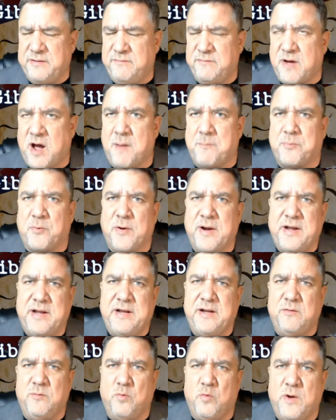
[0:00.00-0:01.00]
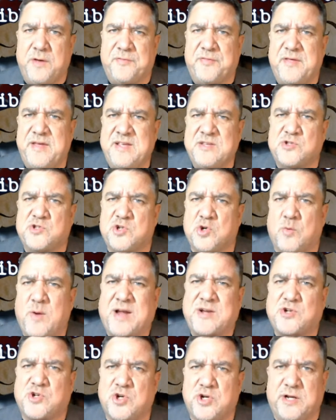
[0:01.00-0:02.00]
operating with
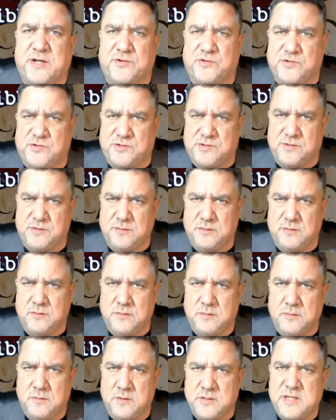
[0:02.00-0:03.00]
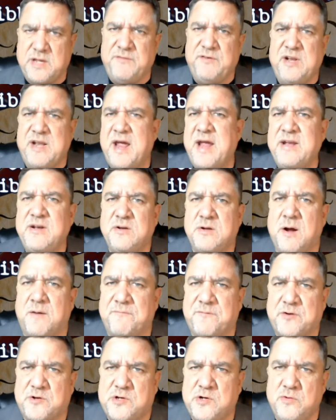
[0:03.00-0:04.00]
insurrectionists, giving aid and
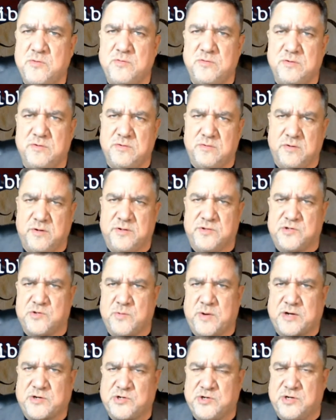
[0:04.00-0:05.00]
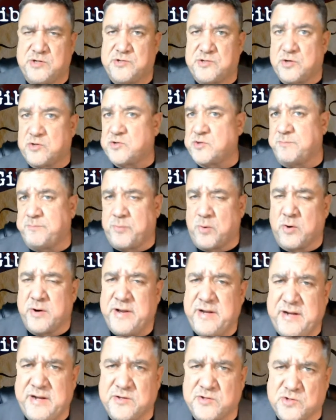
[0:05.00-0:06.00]
comfort to insurrectionists or
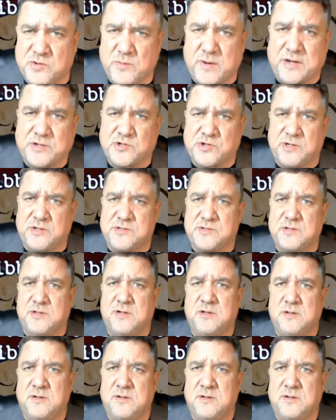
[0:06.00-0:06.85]
supporting insurrectionists,